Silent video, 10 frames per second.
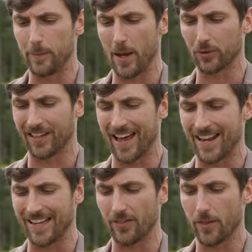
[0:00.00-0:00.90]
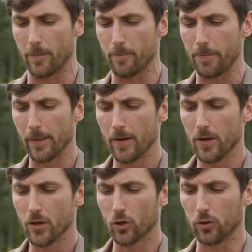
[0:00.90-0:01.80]
to be able to kind of get them
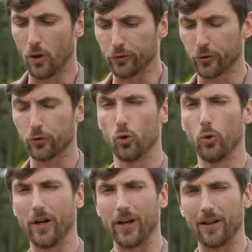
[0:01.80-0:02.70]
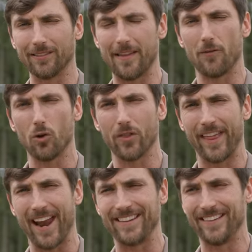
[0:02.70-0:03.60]
closer to a level that I